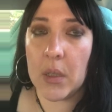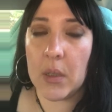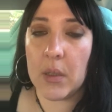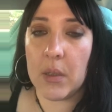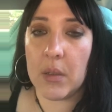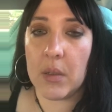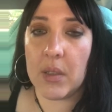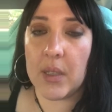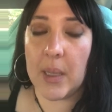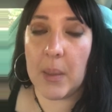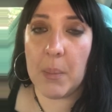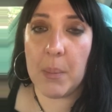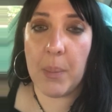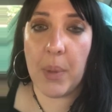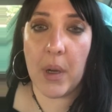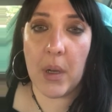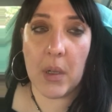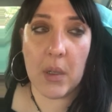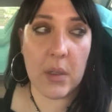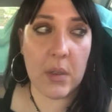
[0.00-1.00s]
this
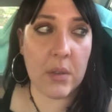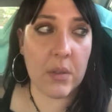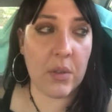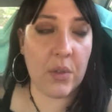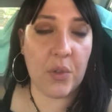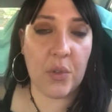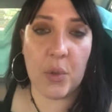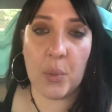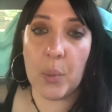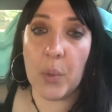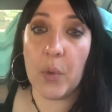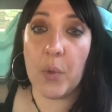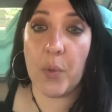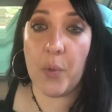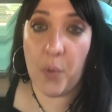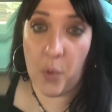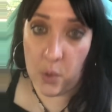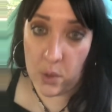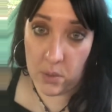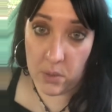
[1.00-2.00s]
impulse to move
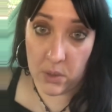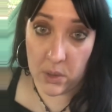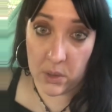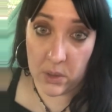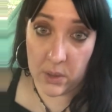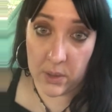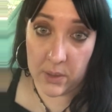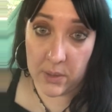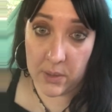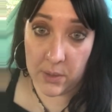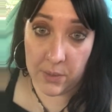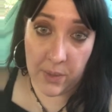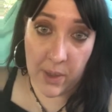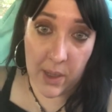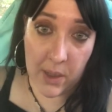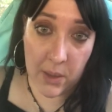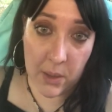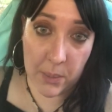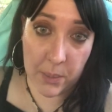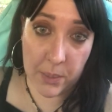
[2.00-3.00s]
forward and
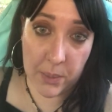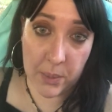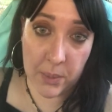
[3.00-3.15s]
develop.